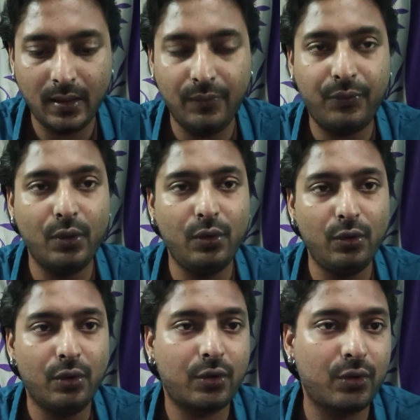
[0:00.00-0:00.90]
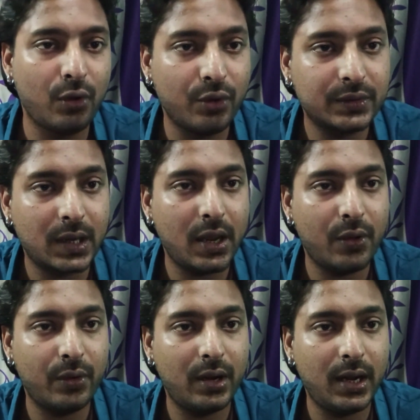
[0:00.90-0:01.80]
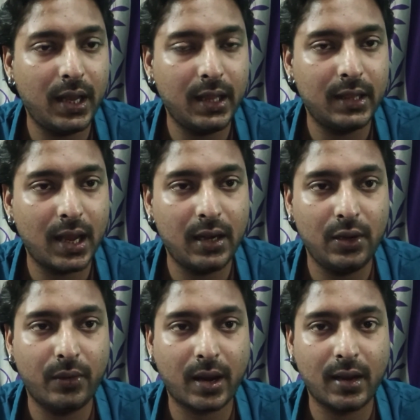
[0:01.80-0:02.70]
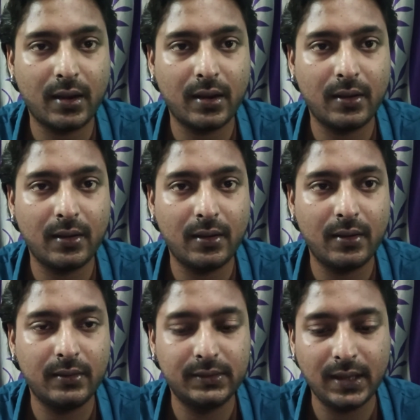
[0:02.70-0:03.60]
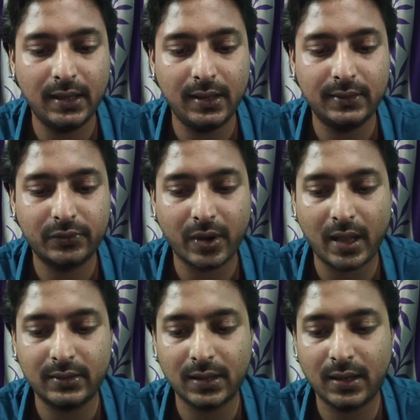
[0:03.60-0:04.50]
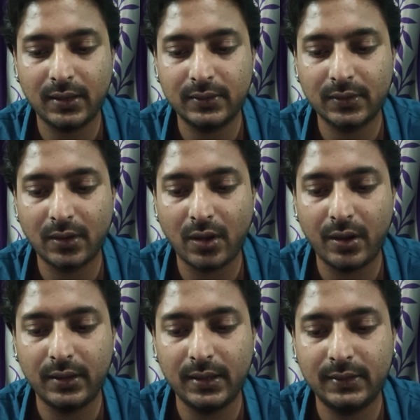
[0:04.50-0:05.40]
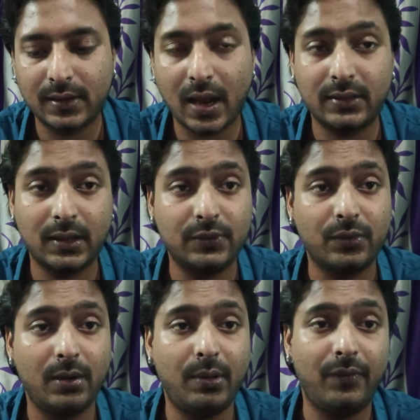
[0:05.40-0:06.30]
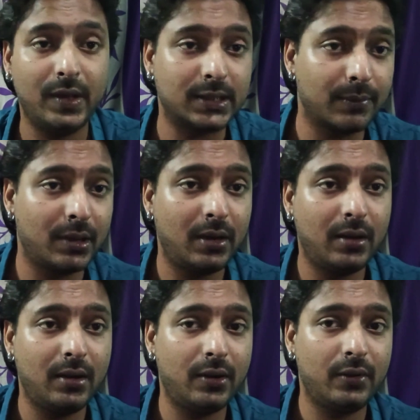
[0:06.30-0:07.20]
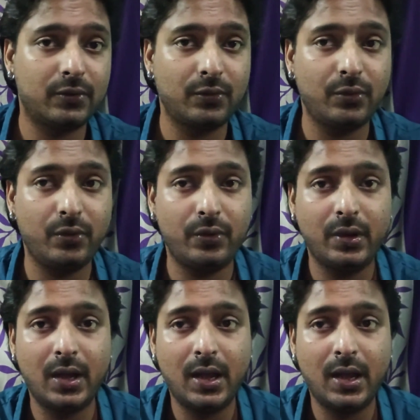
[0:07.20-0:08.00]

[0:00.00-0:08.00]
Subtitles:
if you look closely only, then you can see these scratches, or these scratches will be visible to